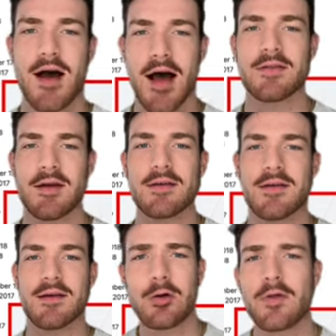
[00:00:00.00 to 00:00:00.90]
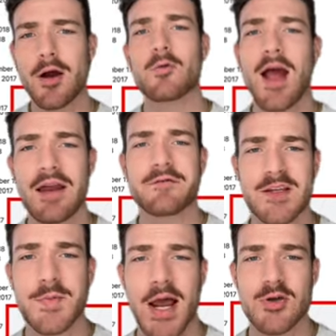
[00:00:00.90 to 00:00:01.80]
on LinkedIn. You thought Ryan
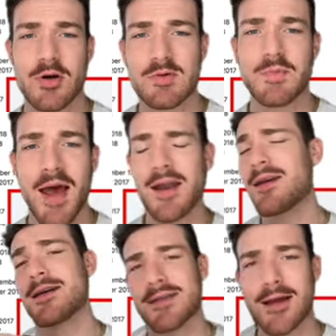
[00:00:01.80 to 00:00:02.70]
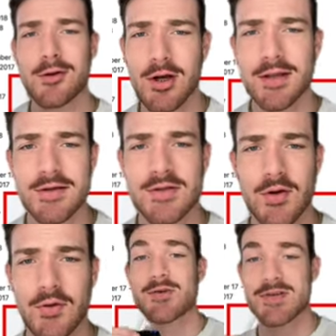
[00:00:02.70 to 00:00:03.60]
Fitzpatrick was bad? Take a look at this
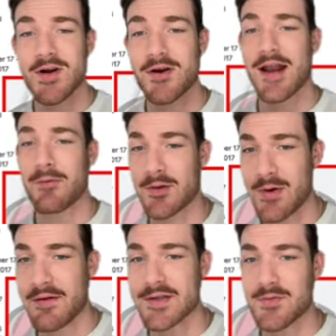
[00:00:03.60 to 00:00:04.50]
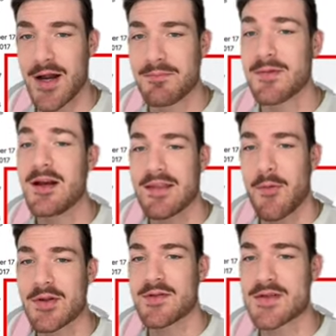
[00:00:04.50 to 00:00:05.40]
dude. So he started out with the Ravens, right? Then
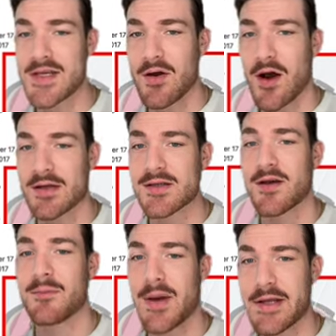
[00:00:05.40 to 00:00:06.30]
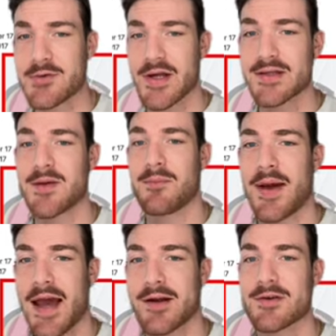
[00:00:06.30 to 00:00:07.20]
went to the Seahawks Patriots,
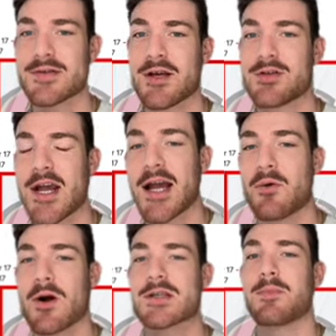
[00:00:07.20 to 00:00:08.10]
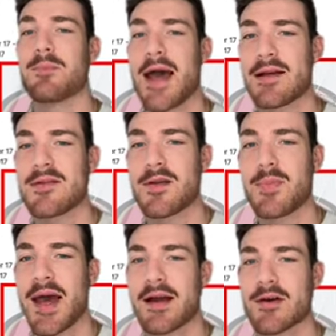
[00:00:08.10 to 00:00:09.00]
Packers, Jaguars, back to the
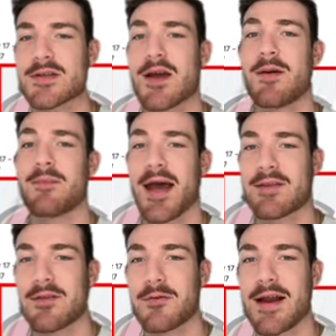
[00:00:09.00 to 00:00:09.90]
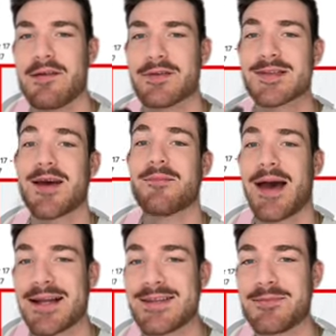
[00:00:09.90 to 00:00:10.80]
Packers, back to the Ravens,
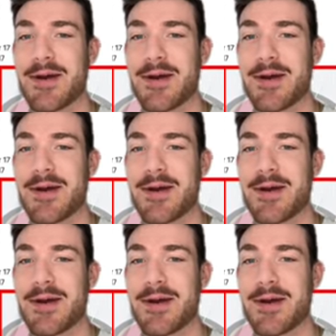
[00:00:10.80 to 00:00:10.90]
back to the